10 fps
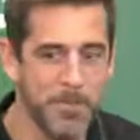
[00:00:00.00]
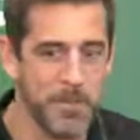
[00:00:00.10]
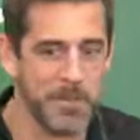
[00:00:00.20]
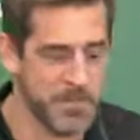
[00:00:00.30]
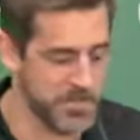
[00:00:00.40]

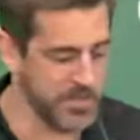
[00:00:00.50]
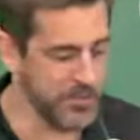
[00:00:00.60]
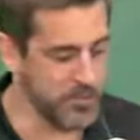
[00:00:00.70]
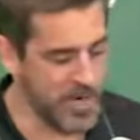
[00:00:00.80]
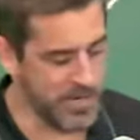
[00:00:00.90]
there's you
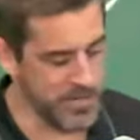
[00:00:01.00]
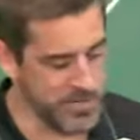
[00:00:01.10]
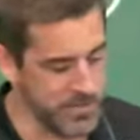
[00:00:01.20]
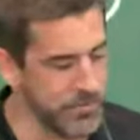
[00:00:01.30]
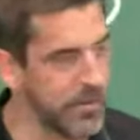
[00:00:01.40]
know records
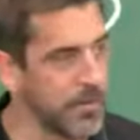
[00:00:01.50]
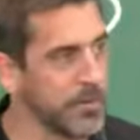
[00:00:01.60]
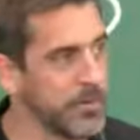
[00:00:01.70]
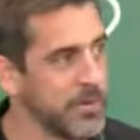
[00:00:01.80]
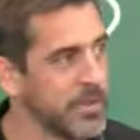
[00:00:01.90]
in your
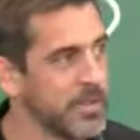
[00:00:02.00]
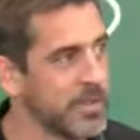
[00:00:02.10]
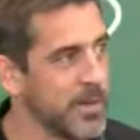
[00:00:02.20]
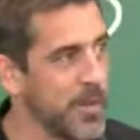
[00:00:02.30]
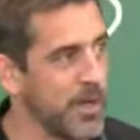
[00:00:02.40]
phone
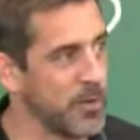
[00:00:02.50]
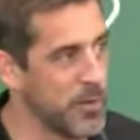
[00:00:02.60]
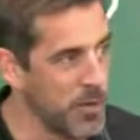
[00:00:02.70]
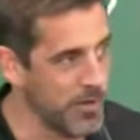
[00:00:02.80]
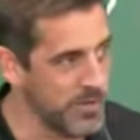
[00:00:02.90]
about who
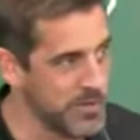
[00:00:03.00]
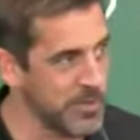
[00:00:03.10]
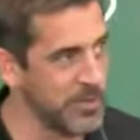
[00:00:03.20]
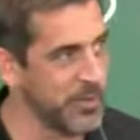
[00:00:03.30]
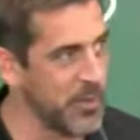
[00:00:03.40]
called
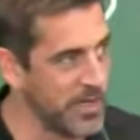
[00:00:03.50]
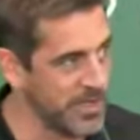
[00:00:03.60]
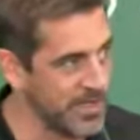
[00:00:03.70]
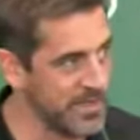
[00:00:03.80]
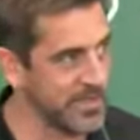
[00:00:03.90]
you,
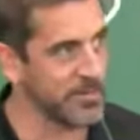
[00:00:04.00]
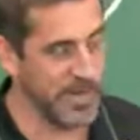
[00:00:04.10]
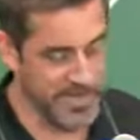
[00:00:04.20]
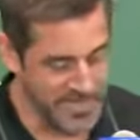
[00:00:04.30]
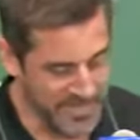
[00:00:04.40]
when,
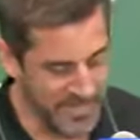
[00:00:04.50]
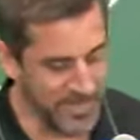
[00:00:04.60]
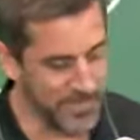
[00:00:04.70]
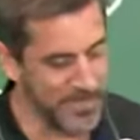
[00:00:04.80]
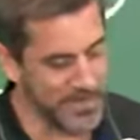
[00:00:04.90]

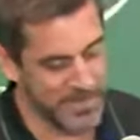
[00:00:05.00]
FaceTime,